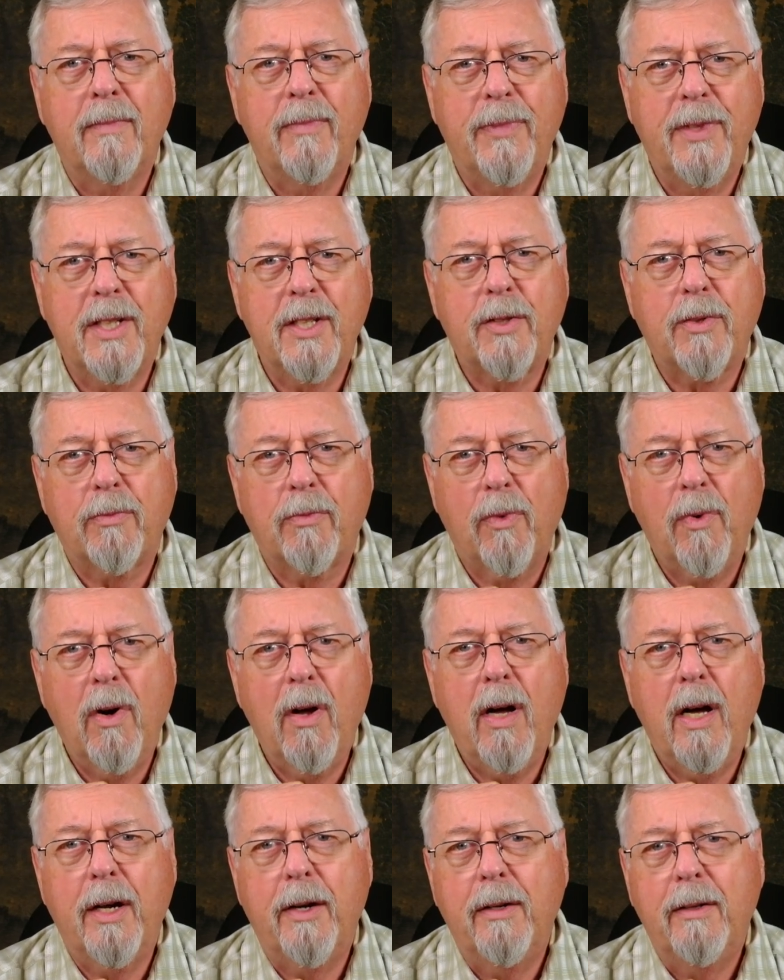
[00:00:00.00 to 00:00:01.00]
this
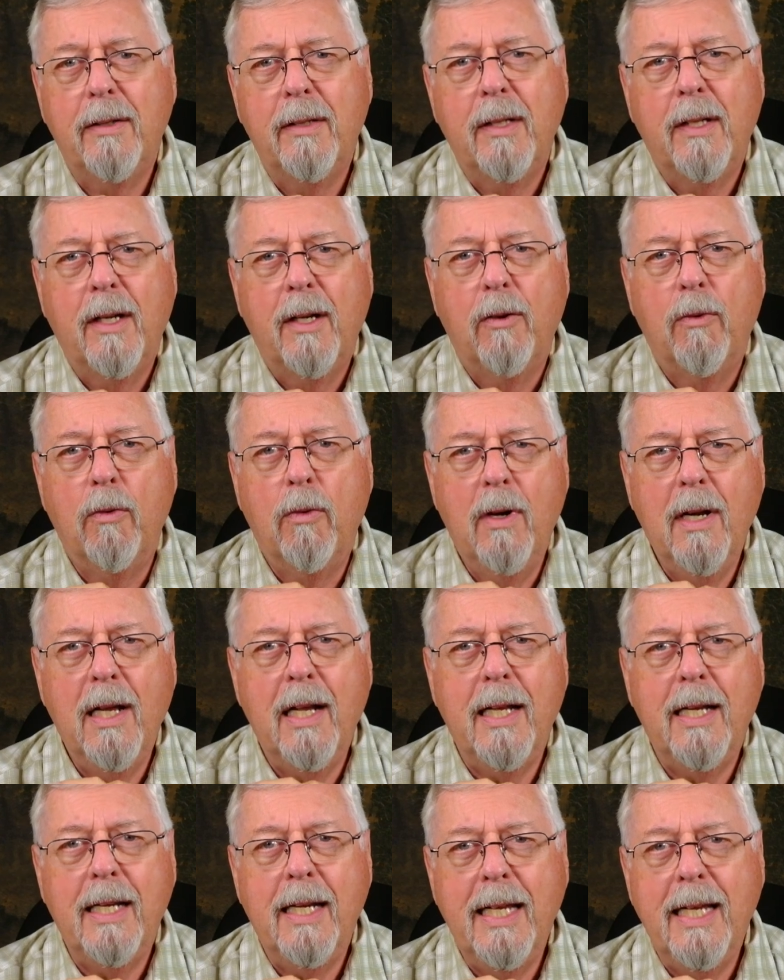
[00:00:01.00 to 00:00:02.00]
rod
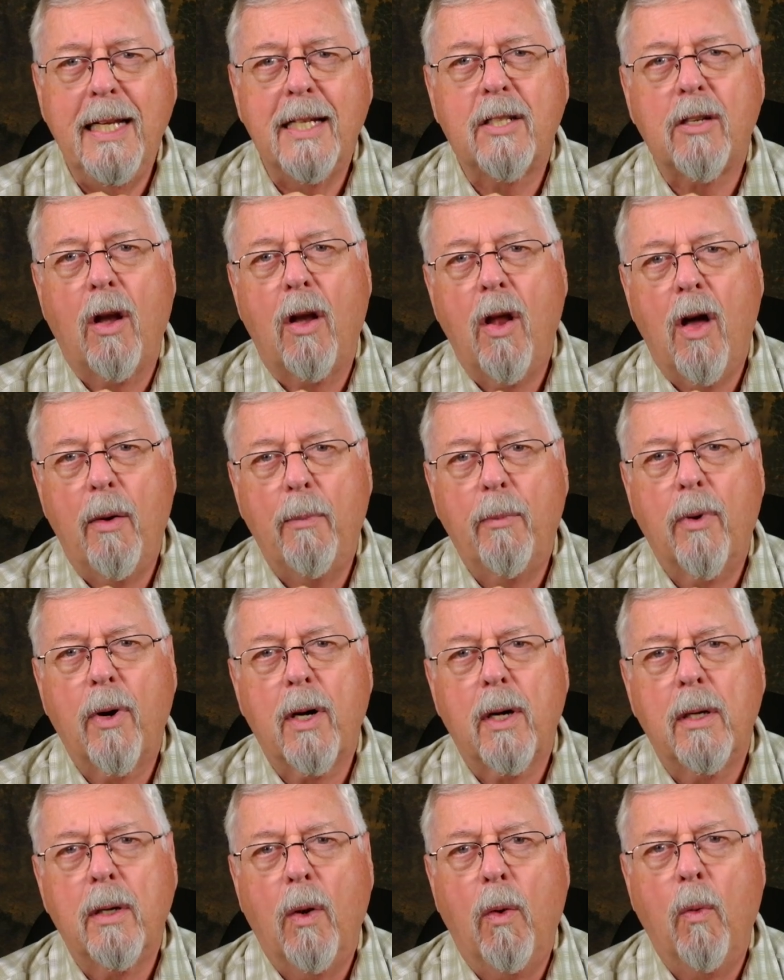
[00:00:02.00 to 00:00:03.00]
really needs a lot
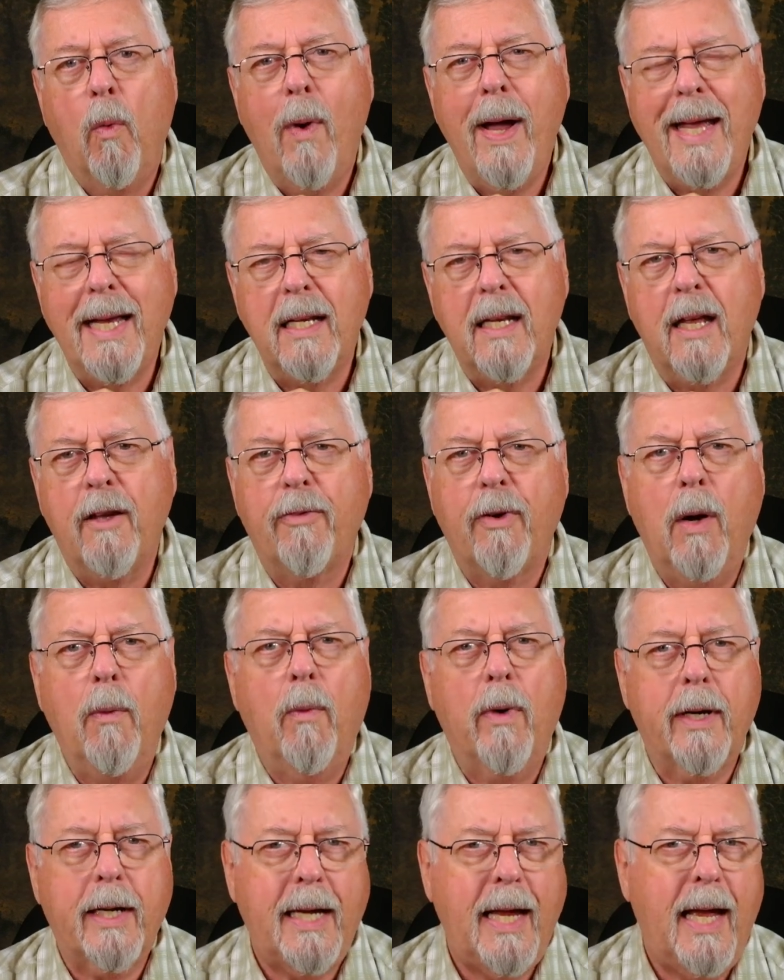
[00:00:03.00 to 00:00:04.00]
more weight if I
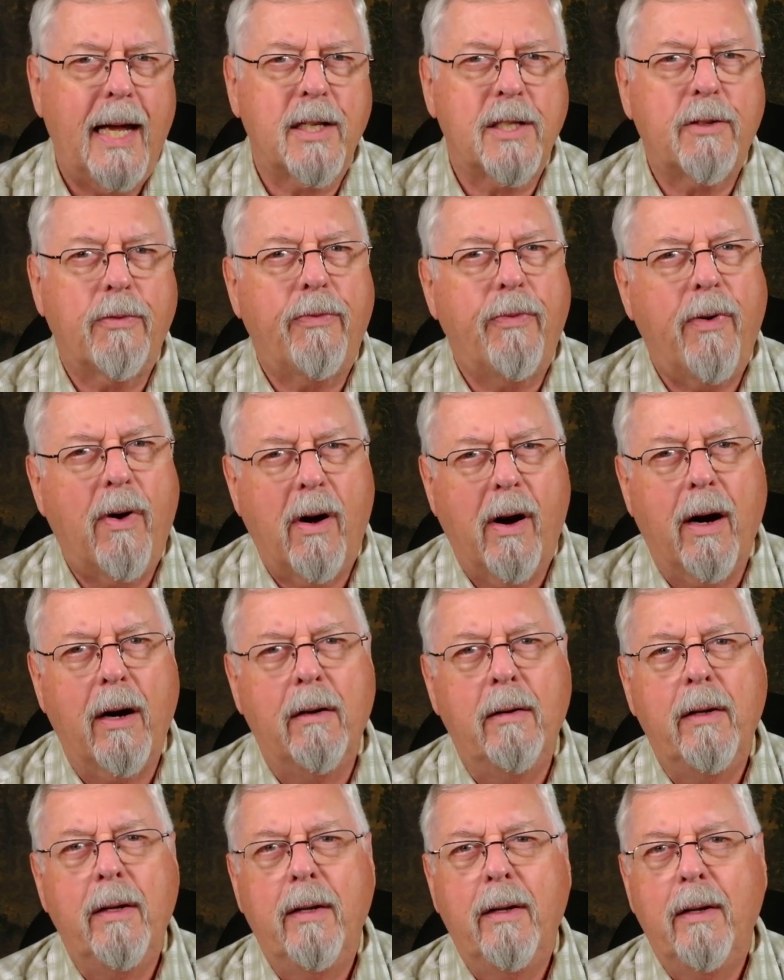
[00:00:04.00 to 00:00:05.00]
want to cast far.
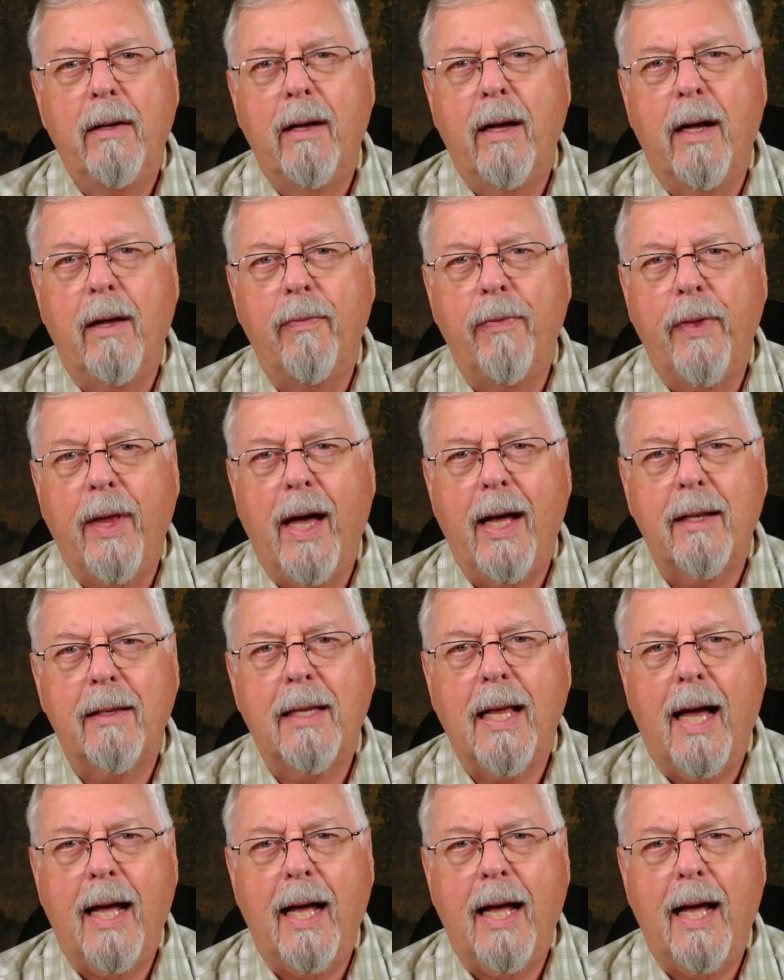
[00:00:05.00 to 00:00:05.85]
And that